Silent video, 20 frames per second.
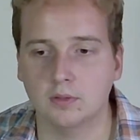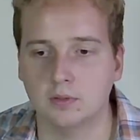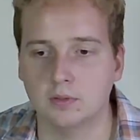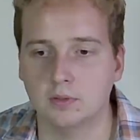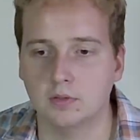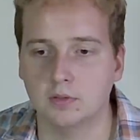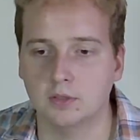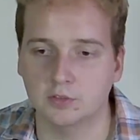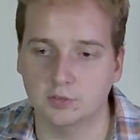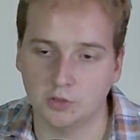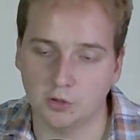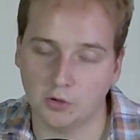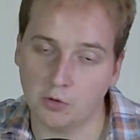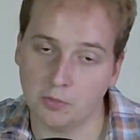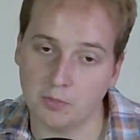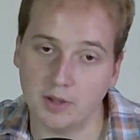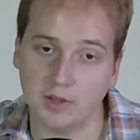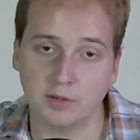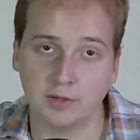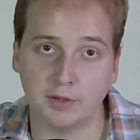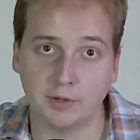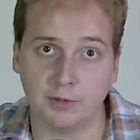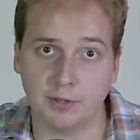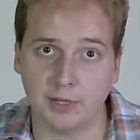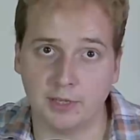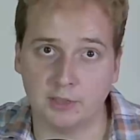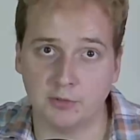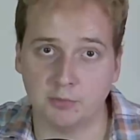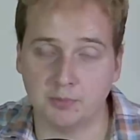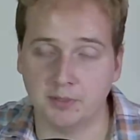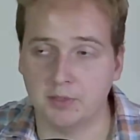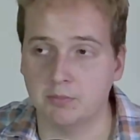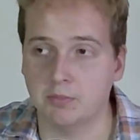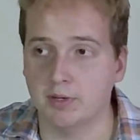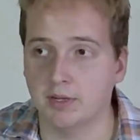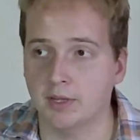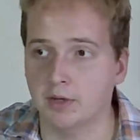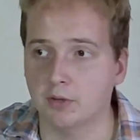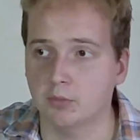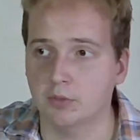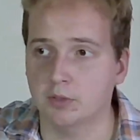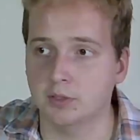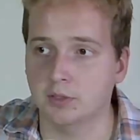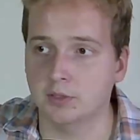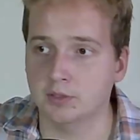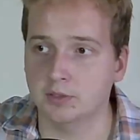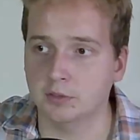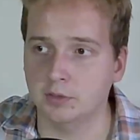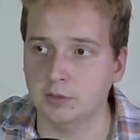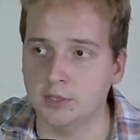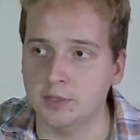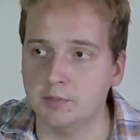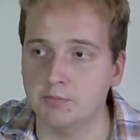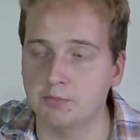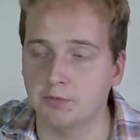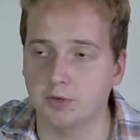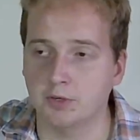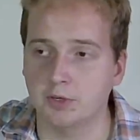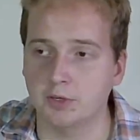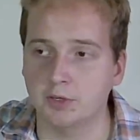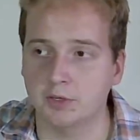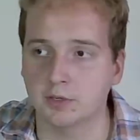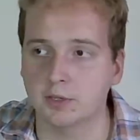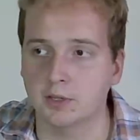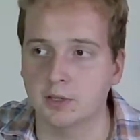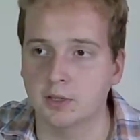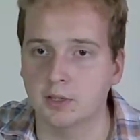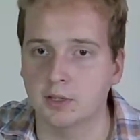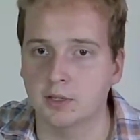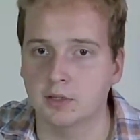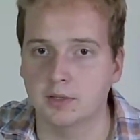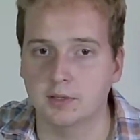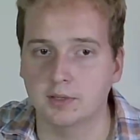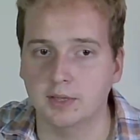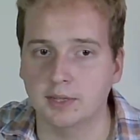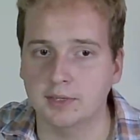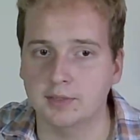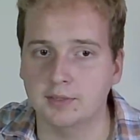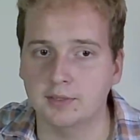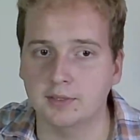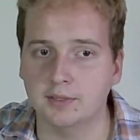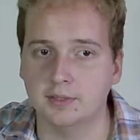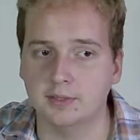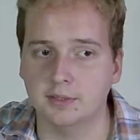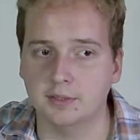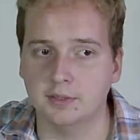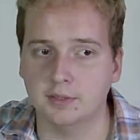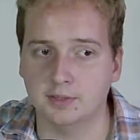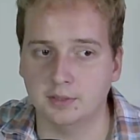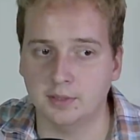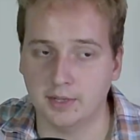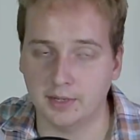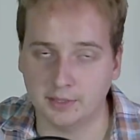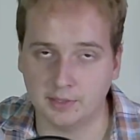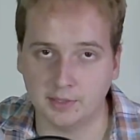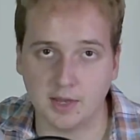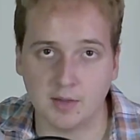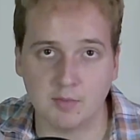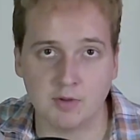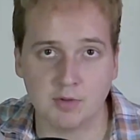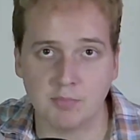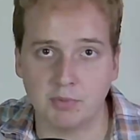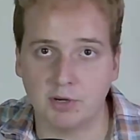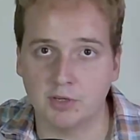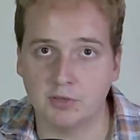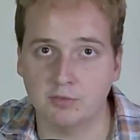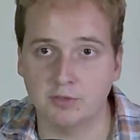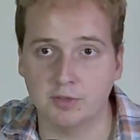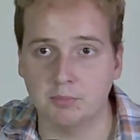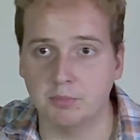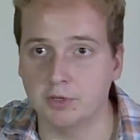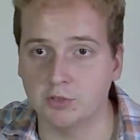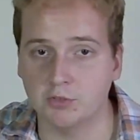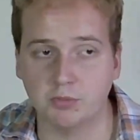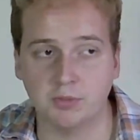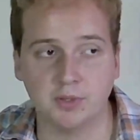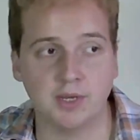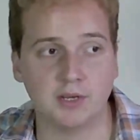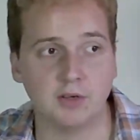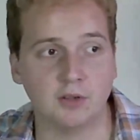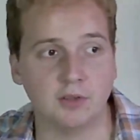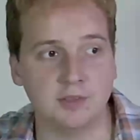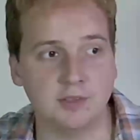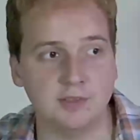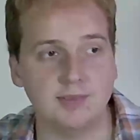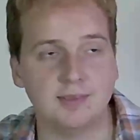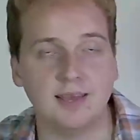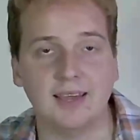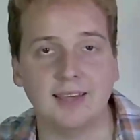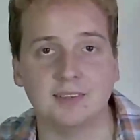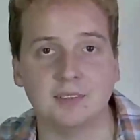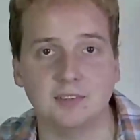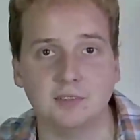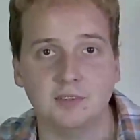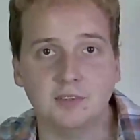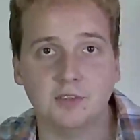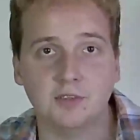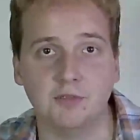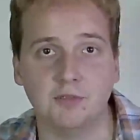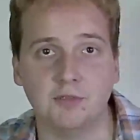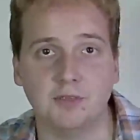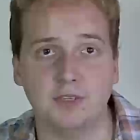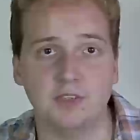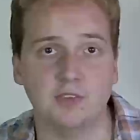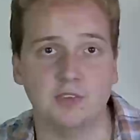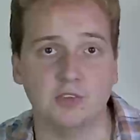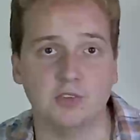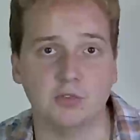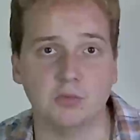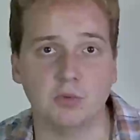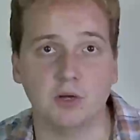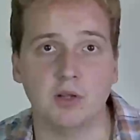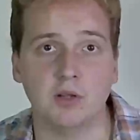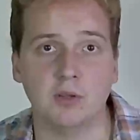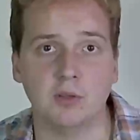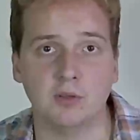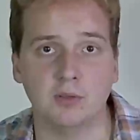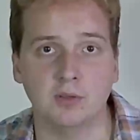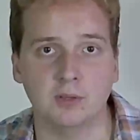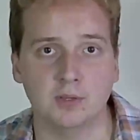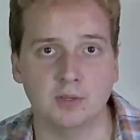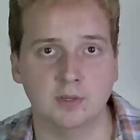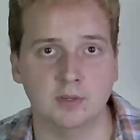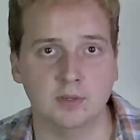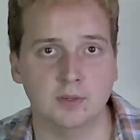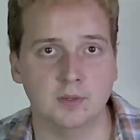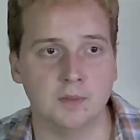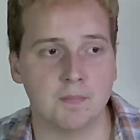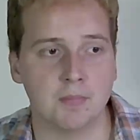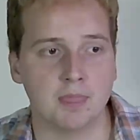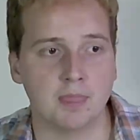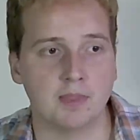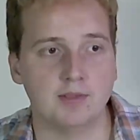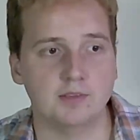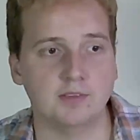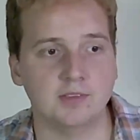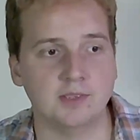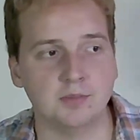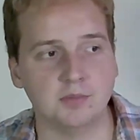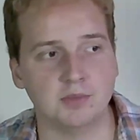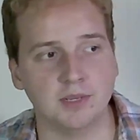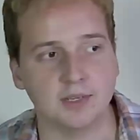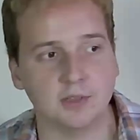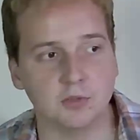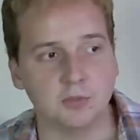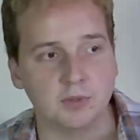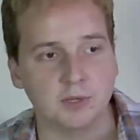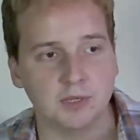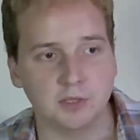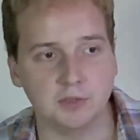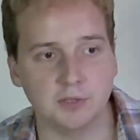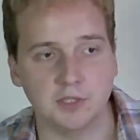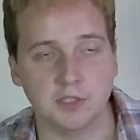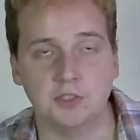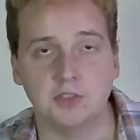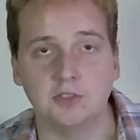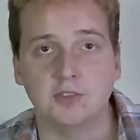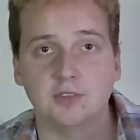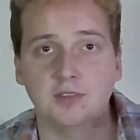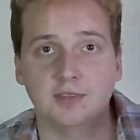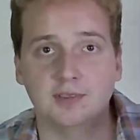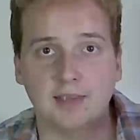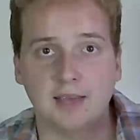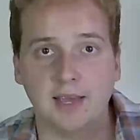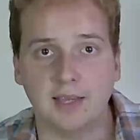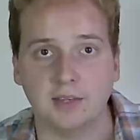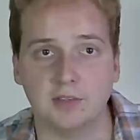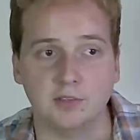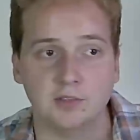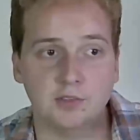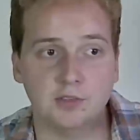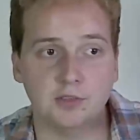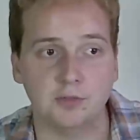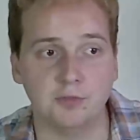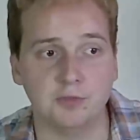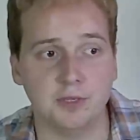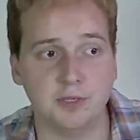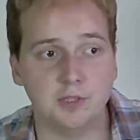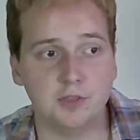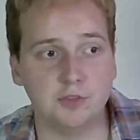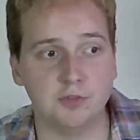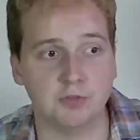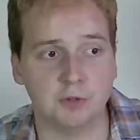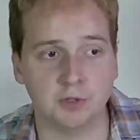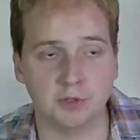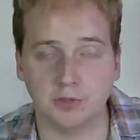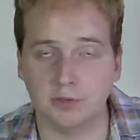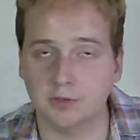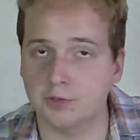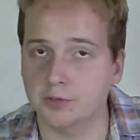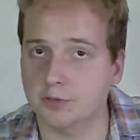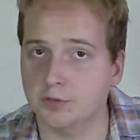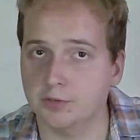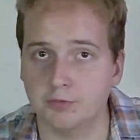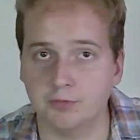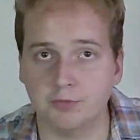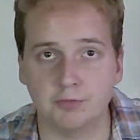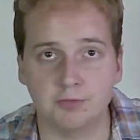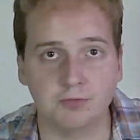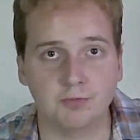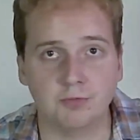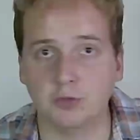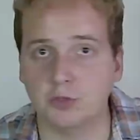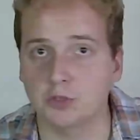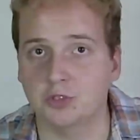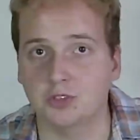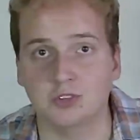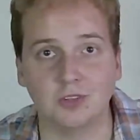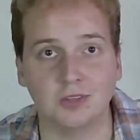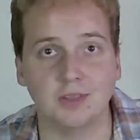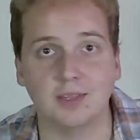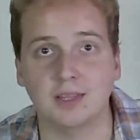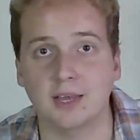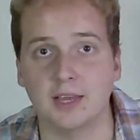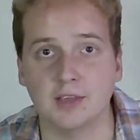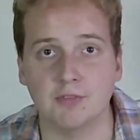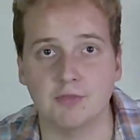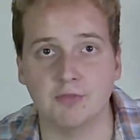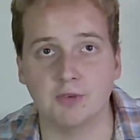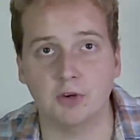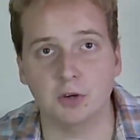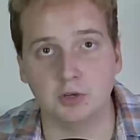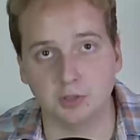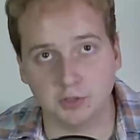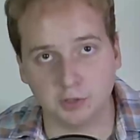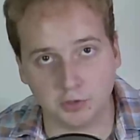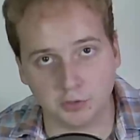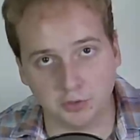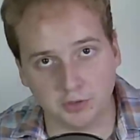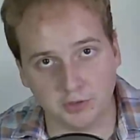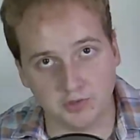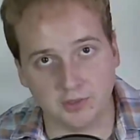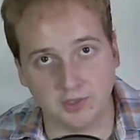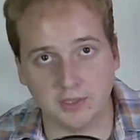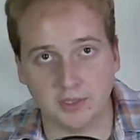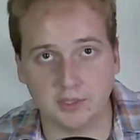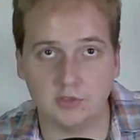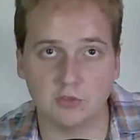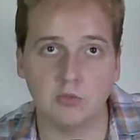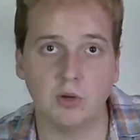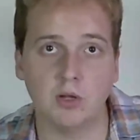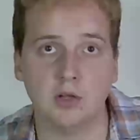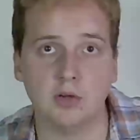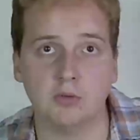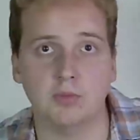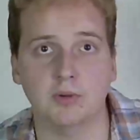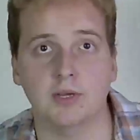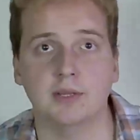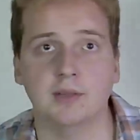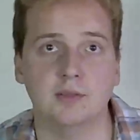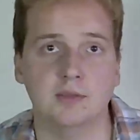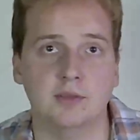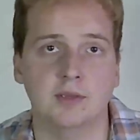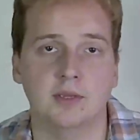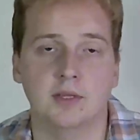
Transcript: There's the whole medical aspect, but I don't want to leapfrog the idea that the economic part of it, because we got all these taxes and fees as well. It seems like the regulations, the taxes, the fees for just life are increasing as well, right?